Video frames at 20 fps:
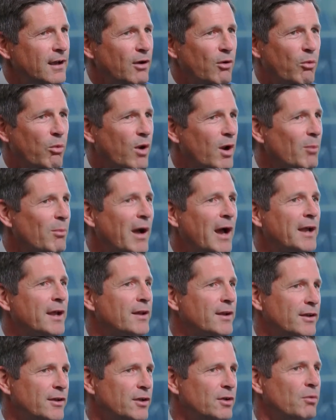What am I
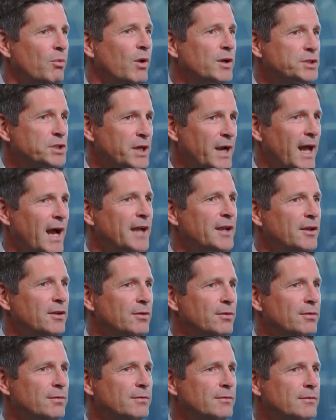going to do? What should I
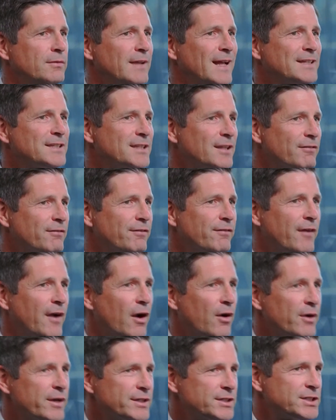do? That's the
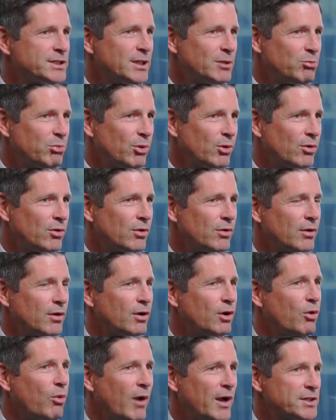very simple
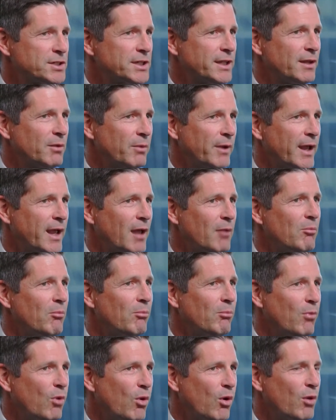question that we get
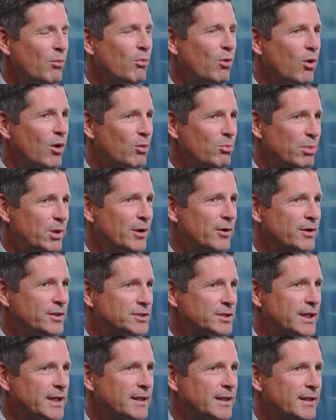more and more in periods
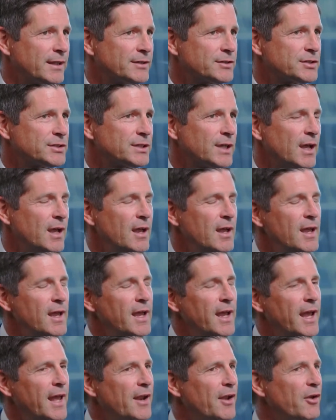like this.
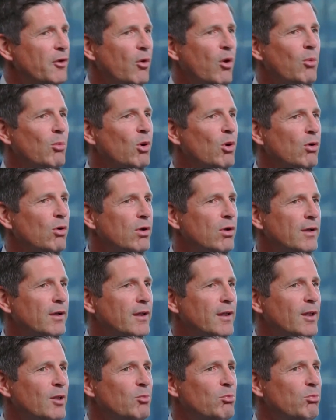In a normal
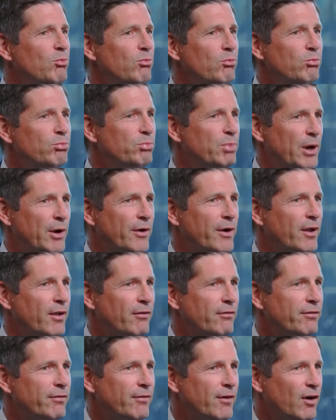period
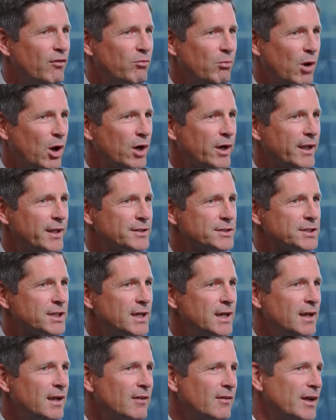of markets,
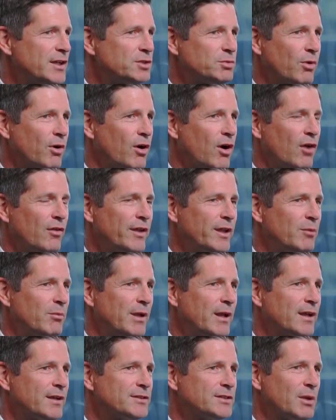clients will call in
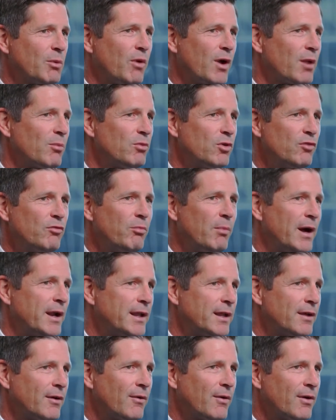because they want to move
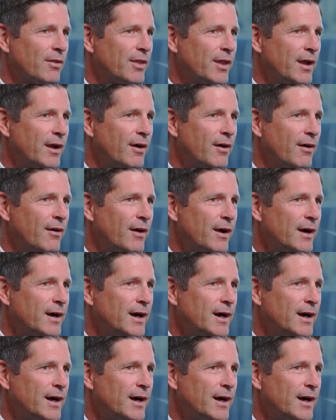money, or they